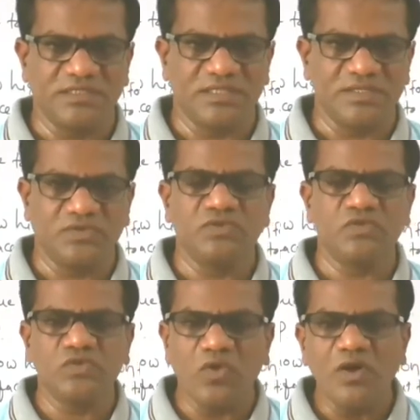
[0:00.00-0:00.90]
also.
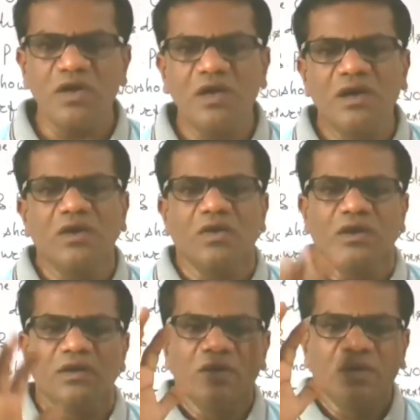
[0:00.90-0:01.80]
So
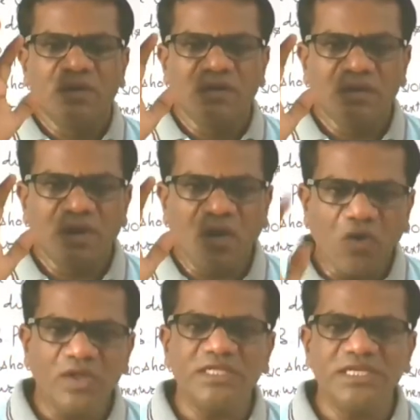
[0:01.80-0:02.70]

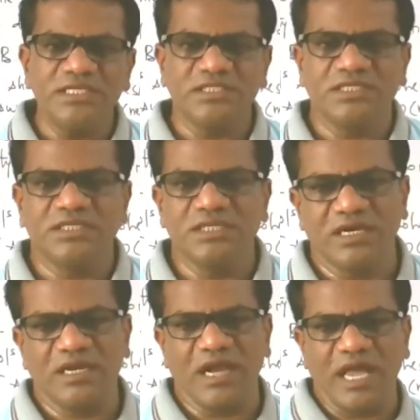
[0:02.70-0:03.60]
all these
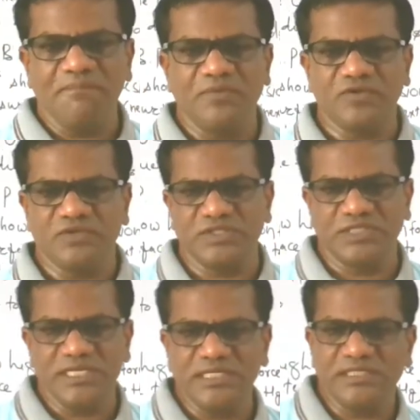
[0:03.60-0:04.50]
life
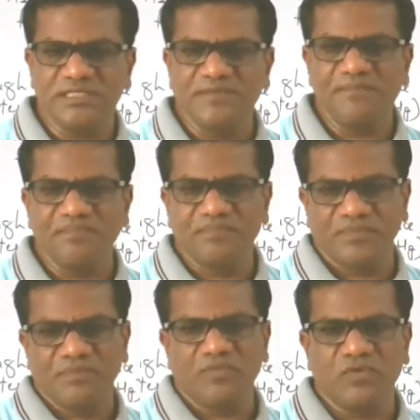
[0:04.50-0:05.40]
processes,
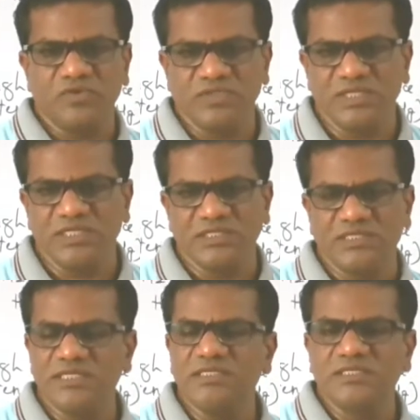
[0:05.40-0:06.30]

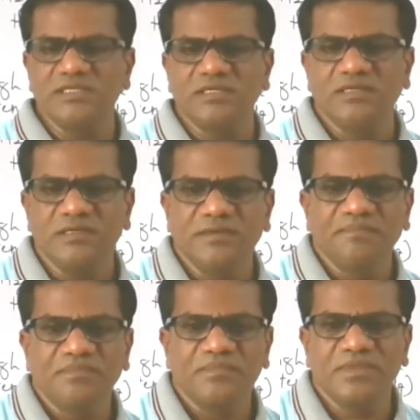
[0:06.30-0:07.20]
photosynthesis,
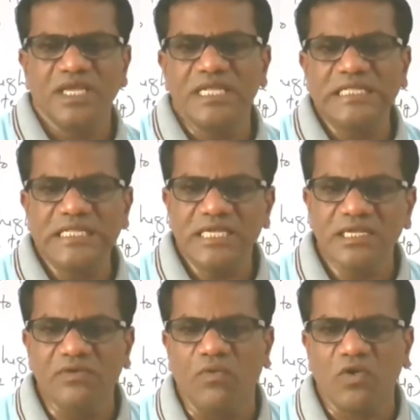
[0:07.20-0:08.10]
they
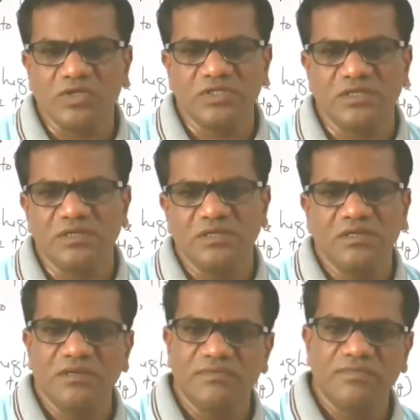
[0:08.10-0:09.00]
need water,
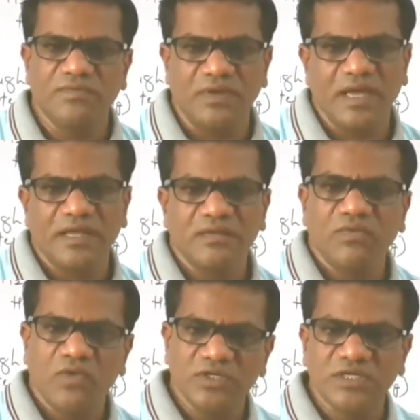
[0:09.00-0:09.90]

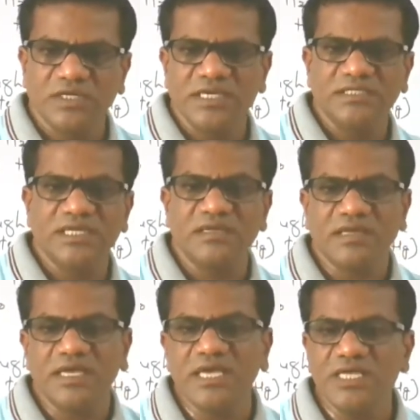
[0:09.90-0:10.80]
and water is a
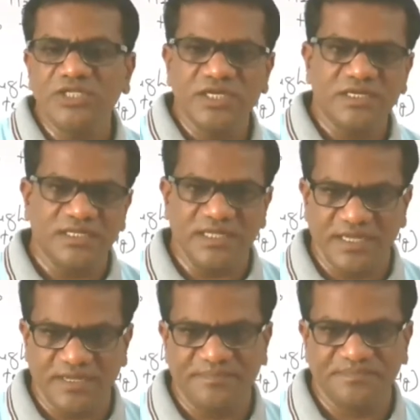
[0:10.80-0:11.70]
reagent
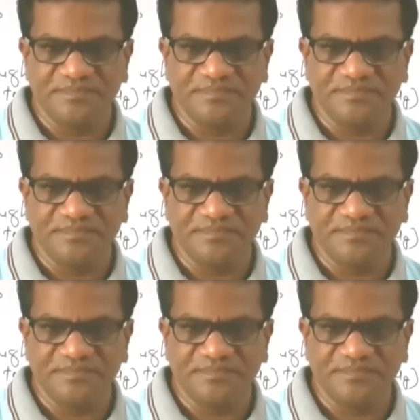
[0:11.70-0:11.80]
there.